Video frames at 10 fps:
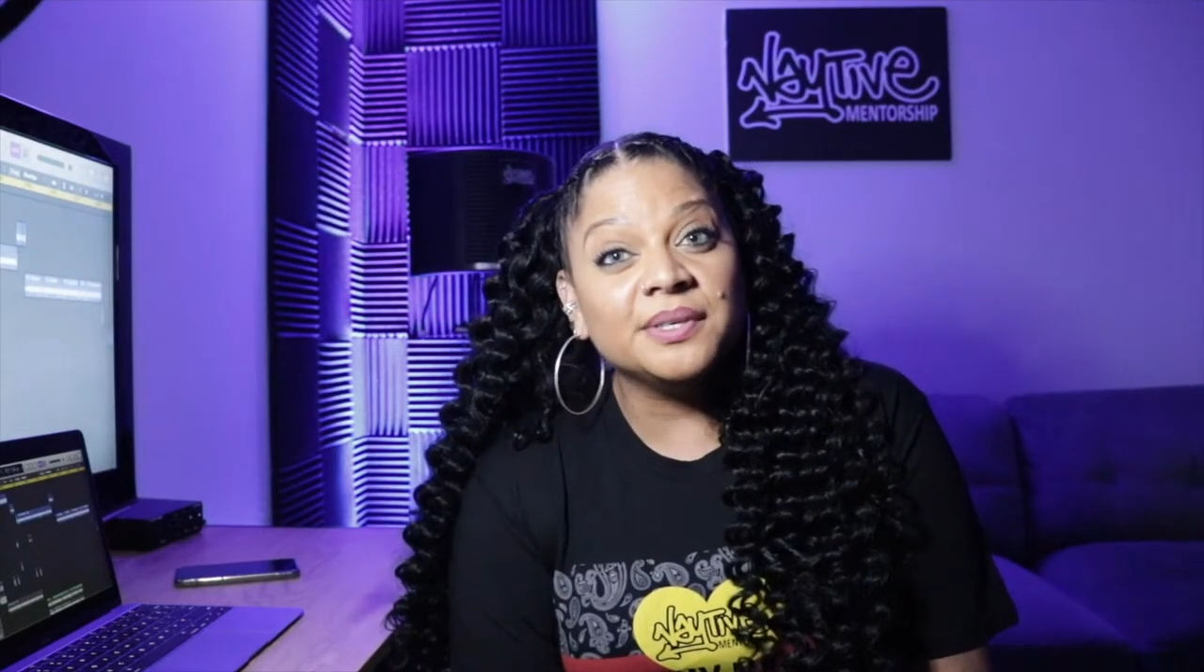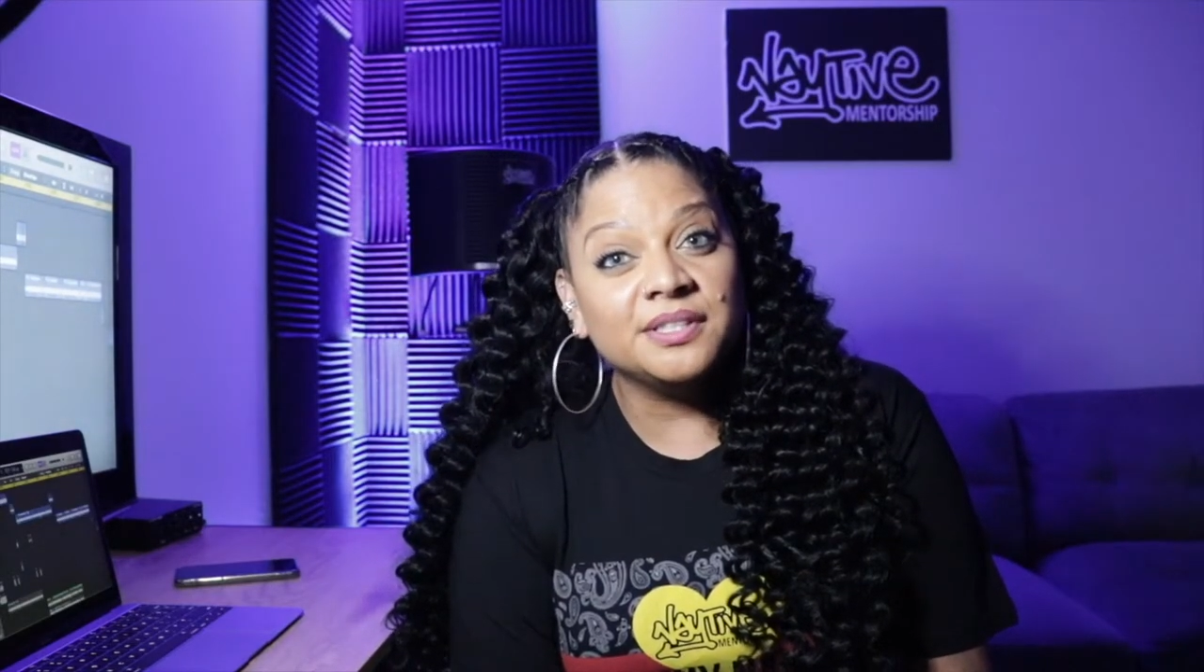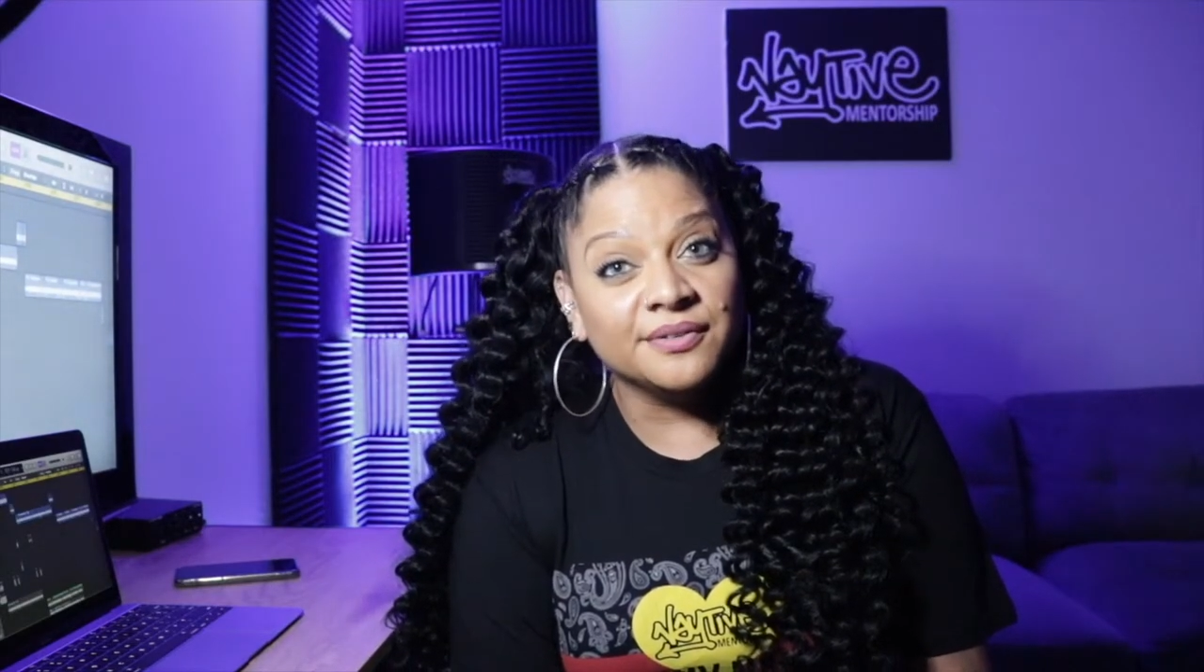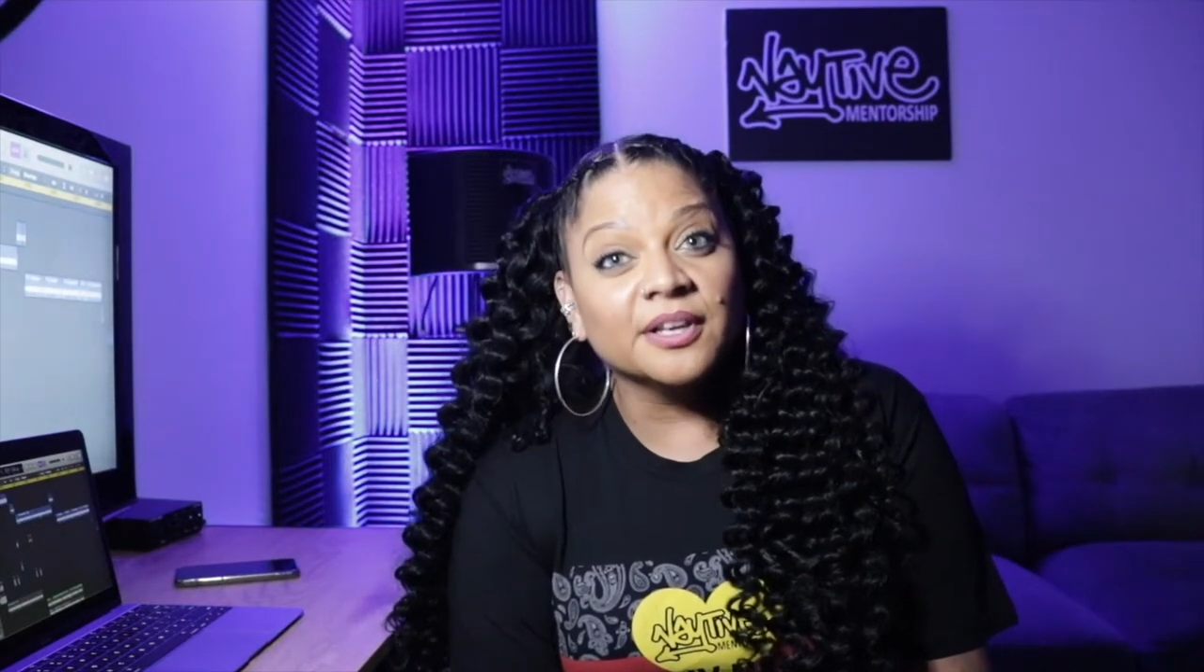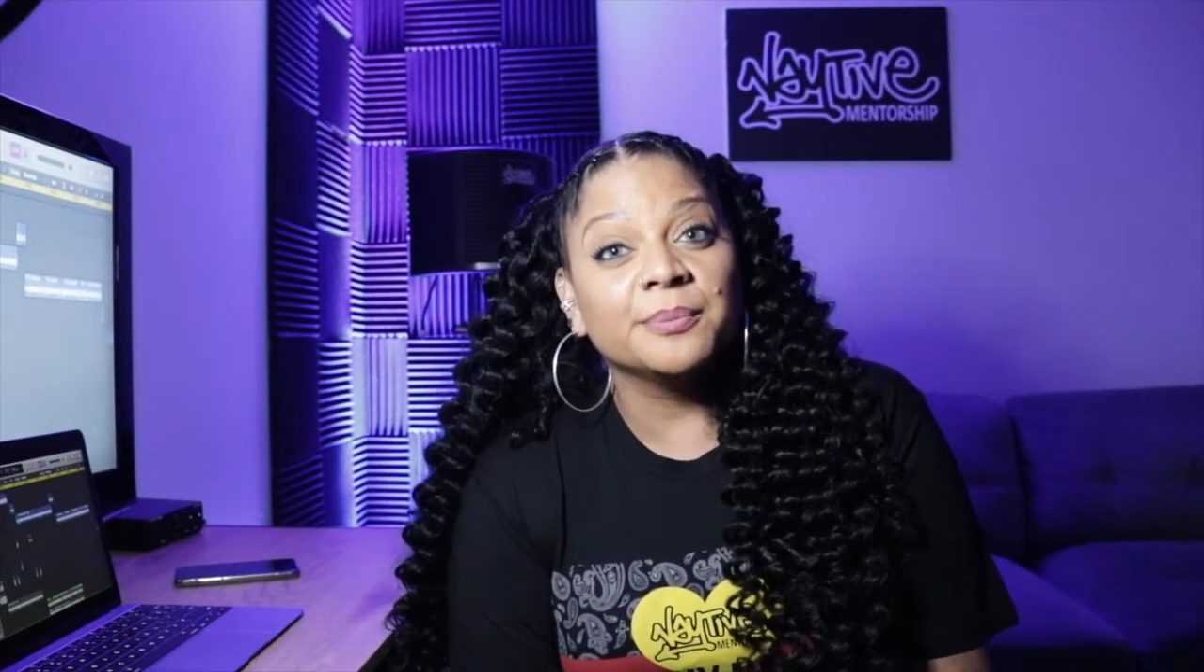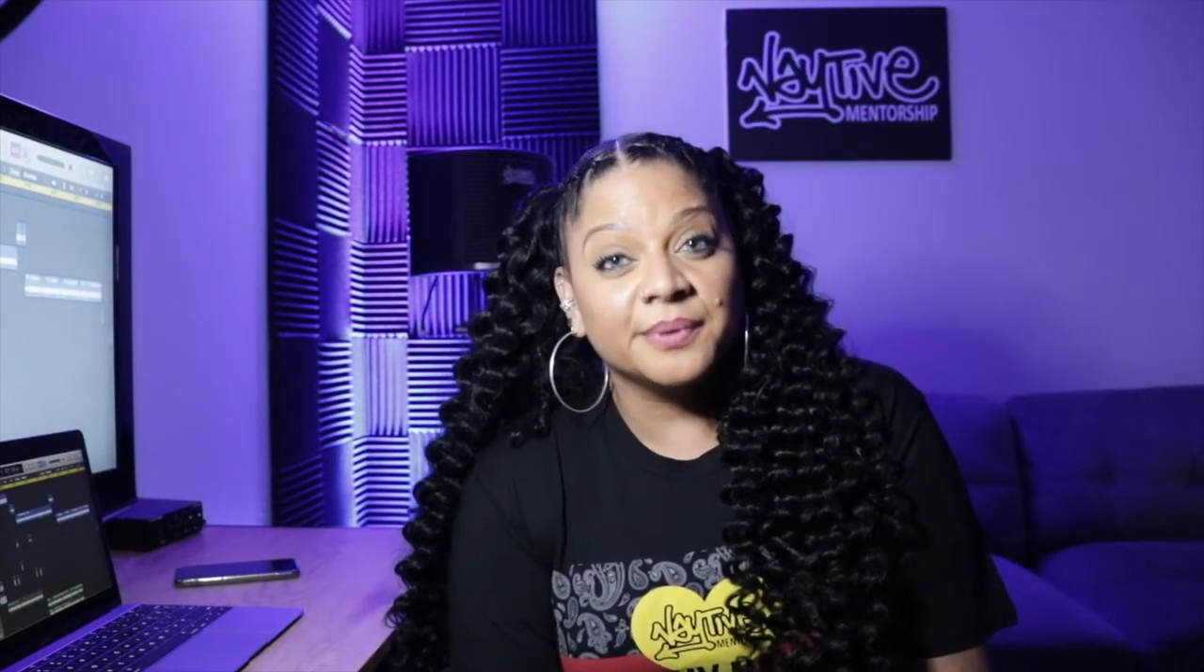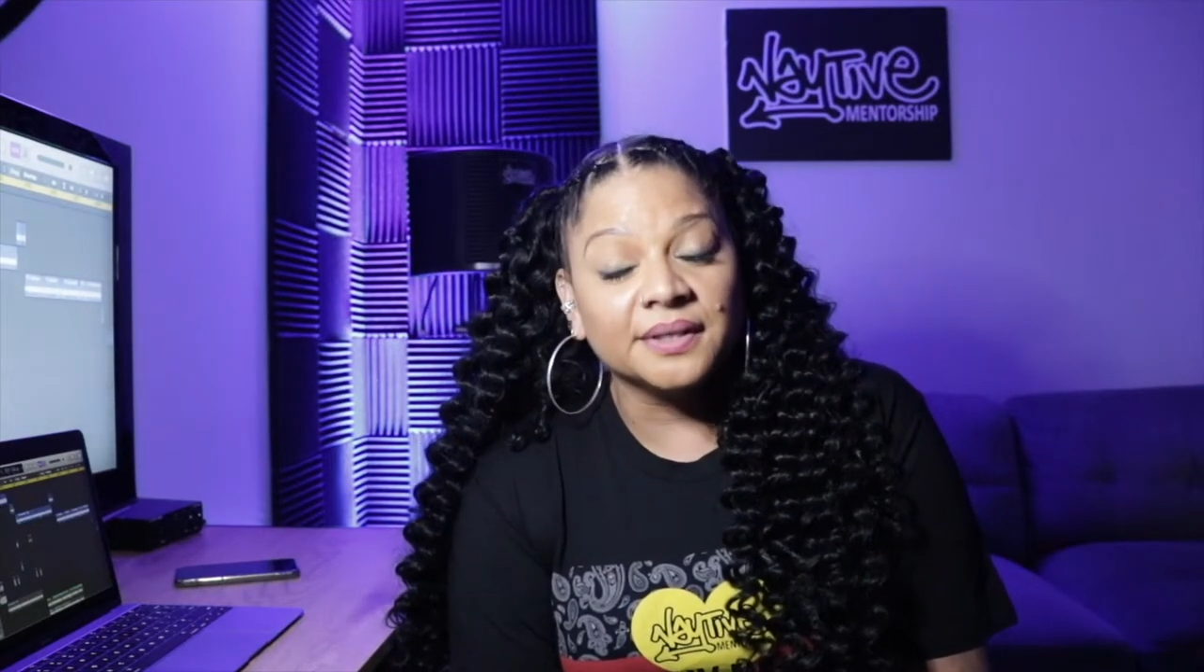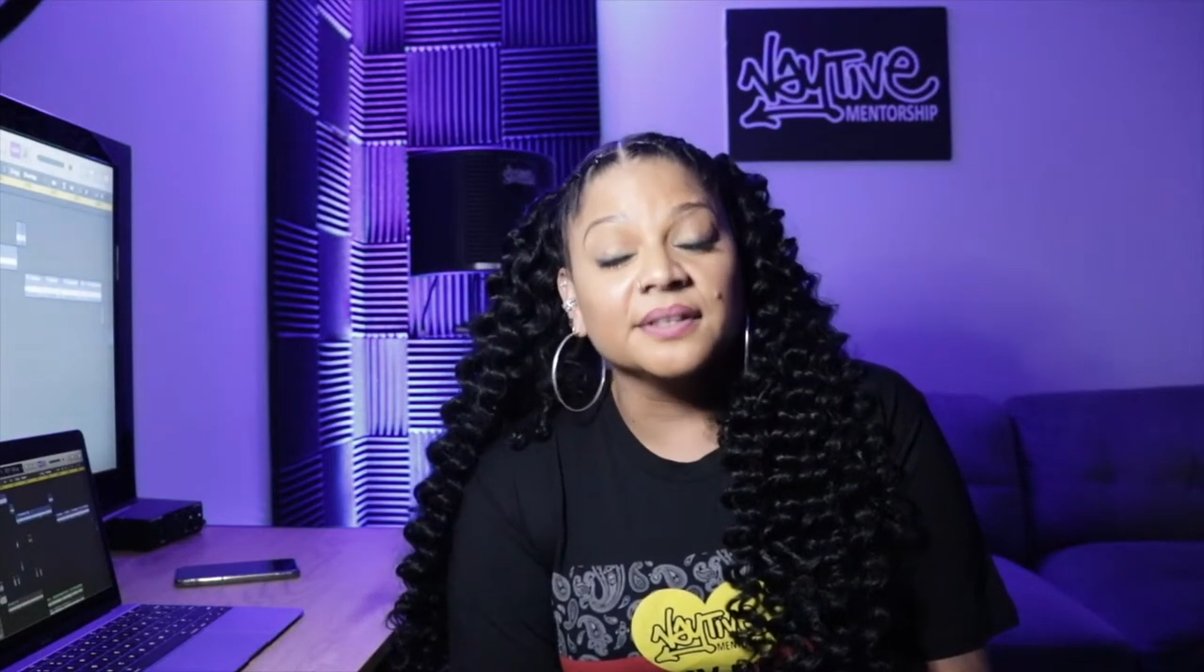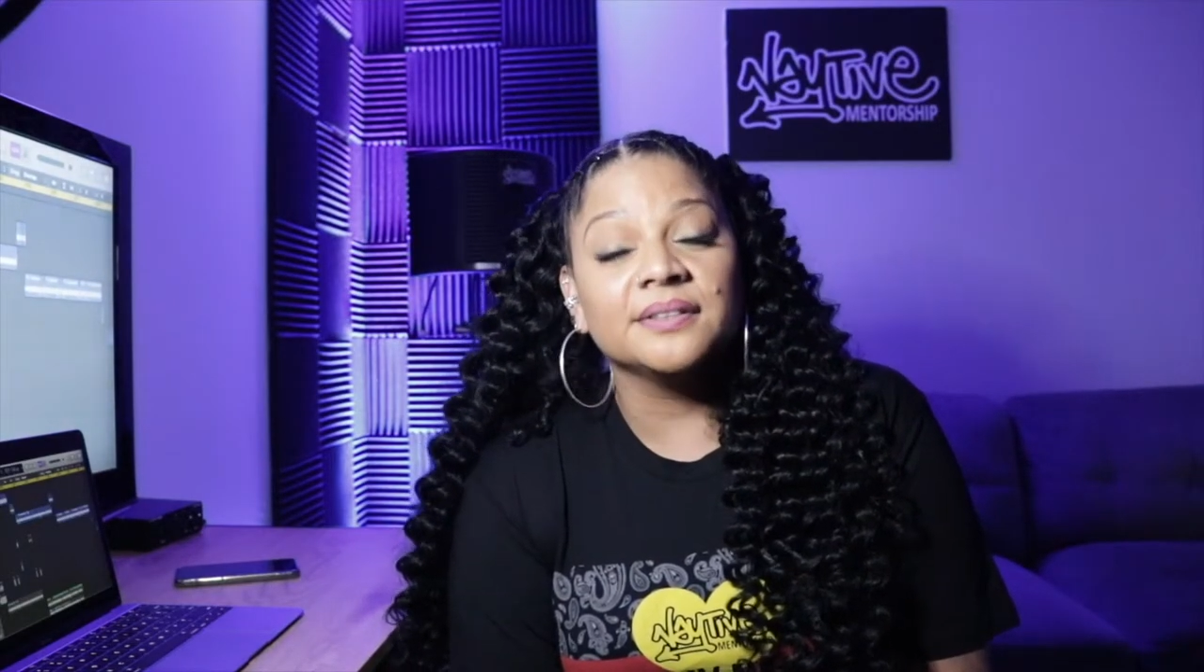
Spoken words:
developing